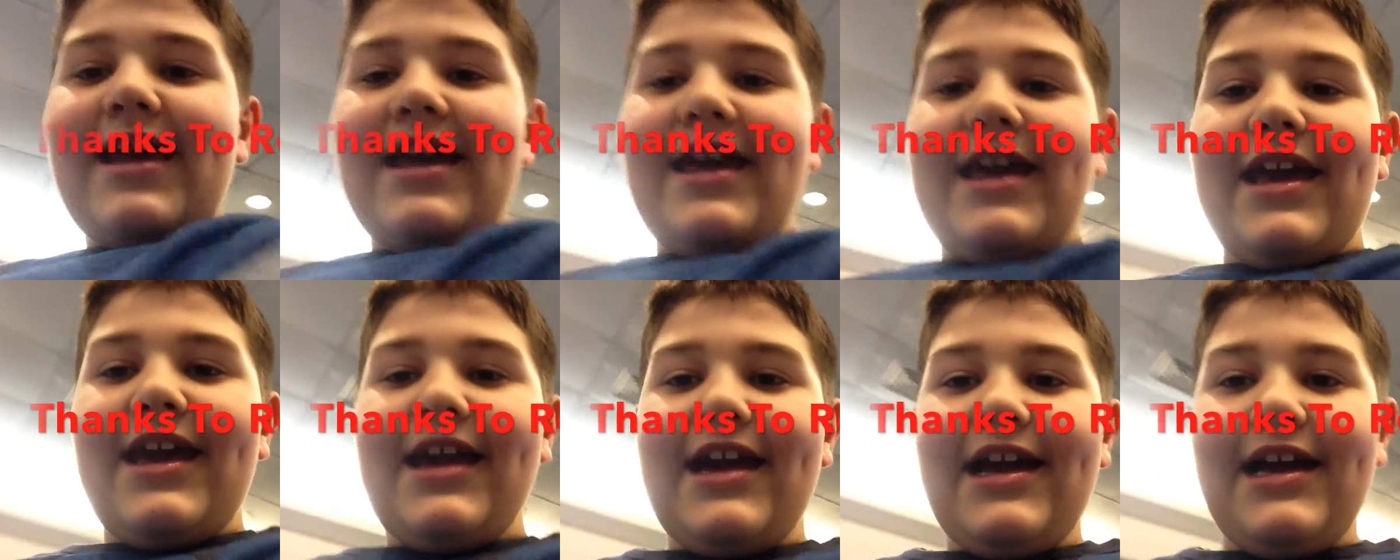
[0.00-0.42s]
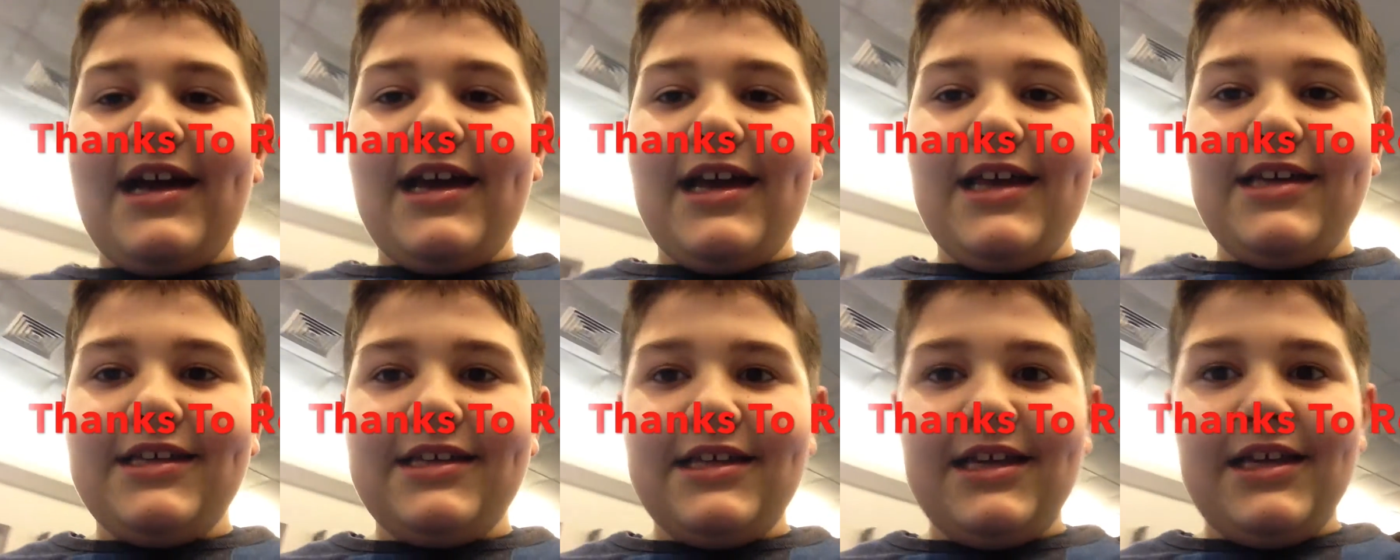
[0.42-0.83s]
Hey
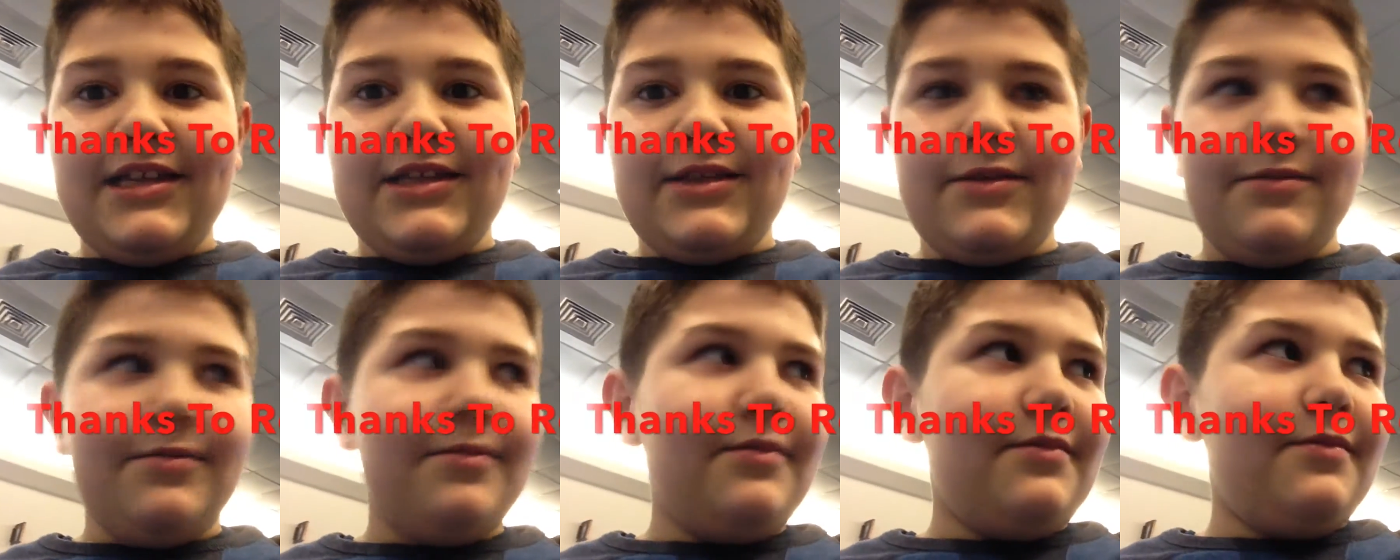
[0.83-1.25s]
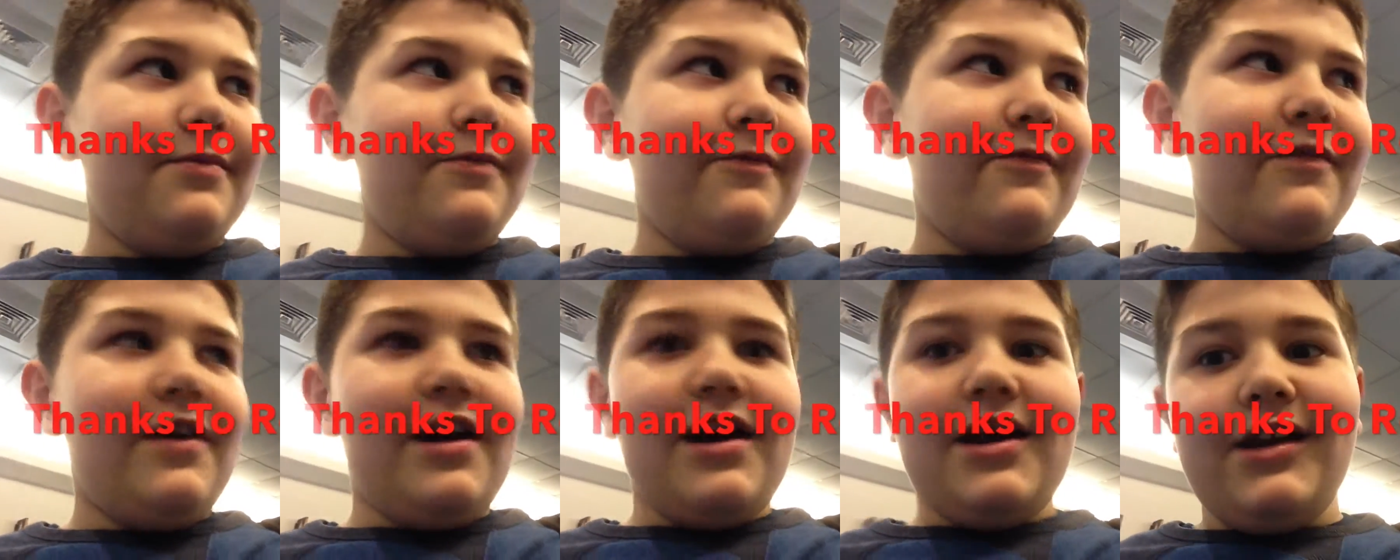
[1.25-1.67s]
guys, it's
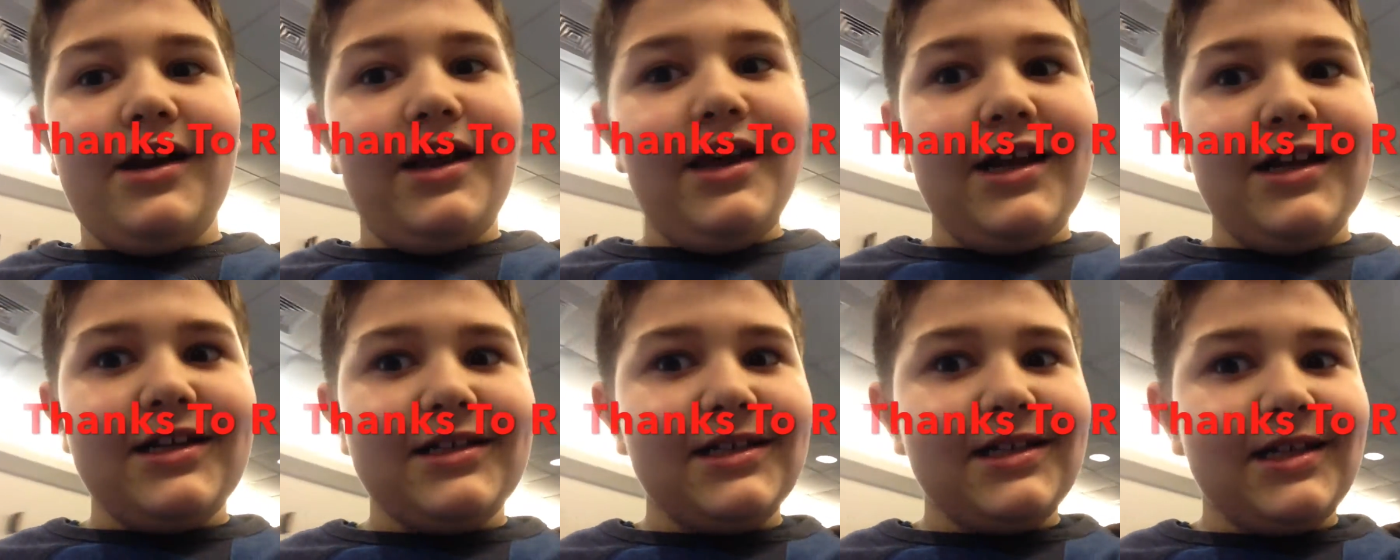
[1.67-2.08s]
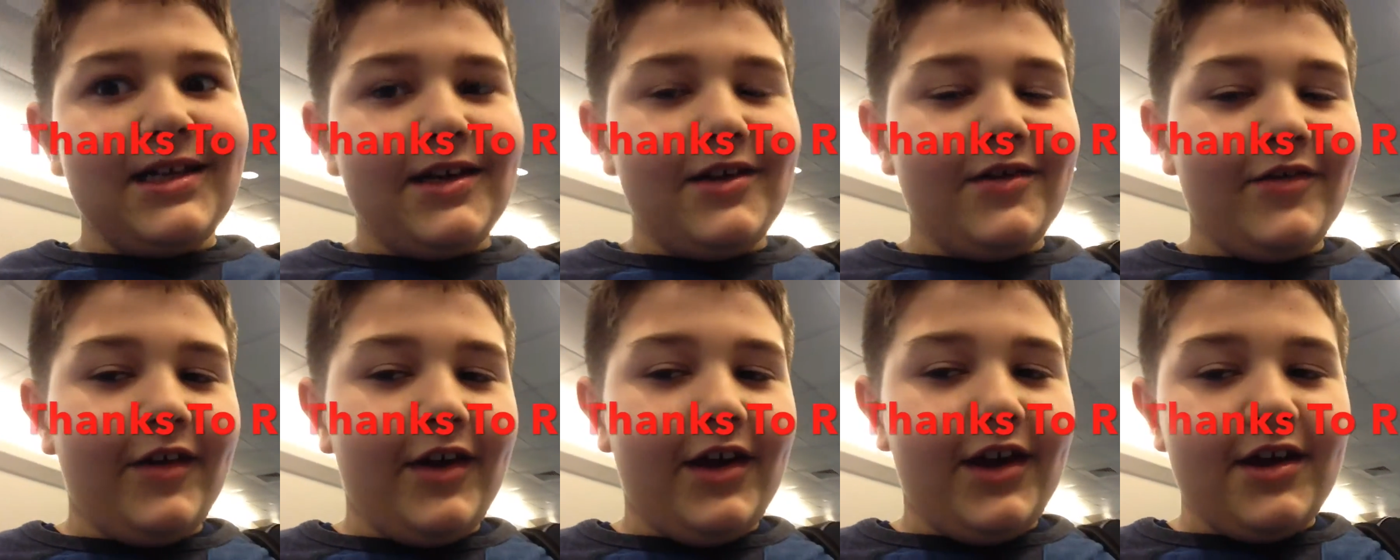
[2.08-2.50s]
Ronnie
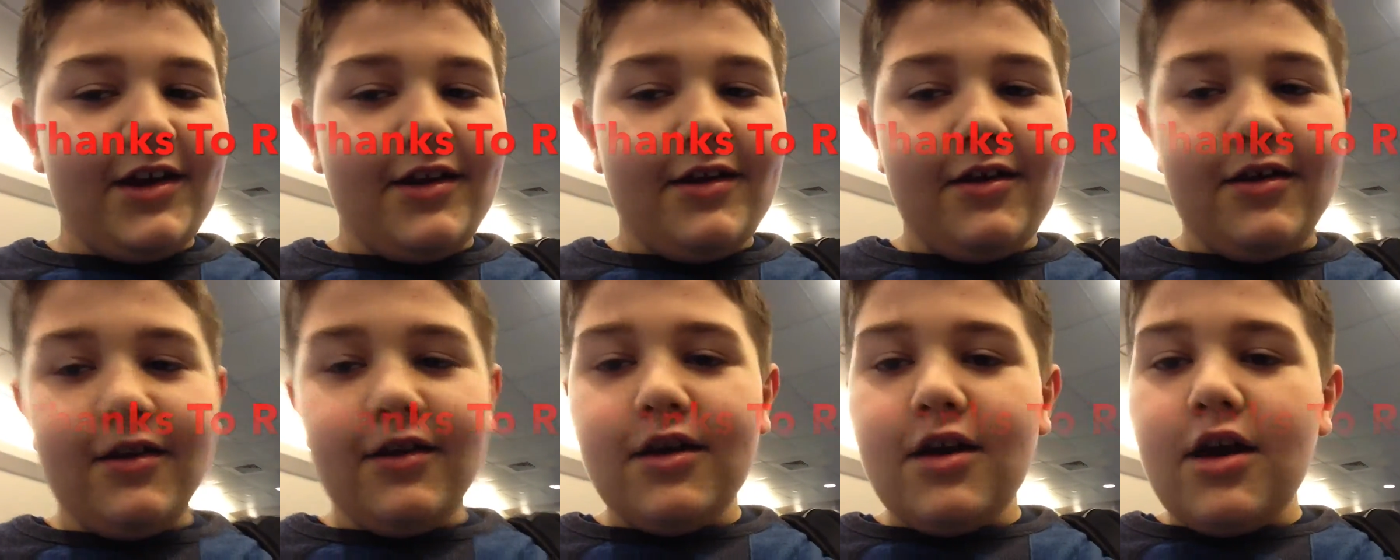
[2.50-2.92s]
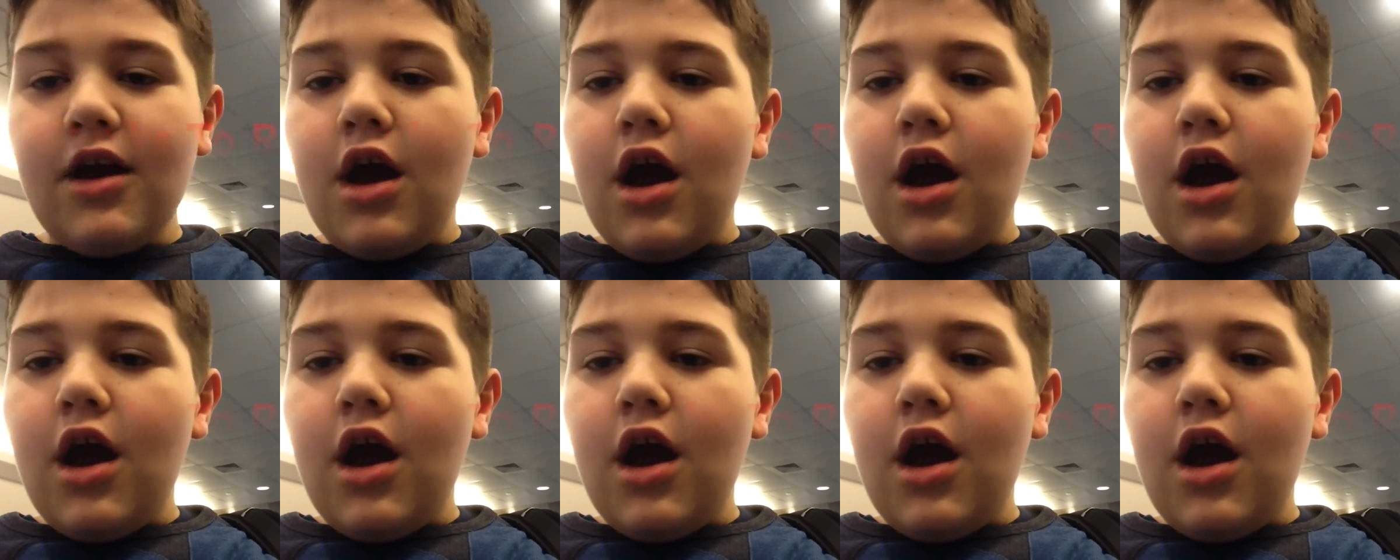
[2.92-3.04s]
instead of Hannah.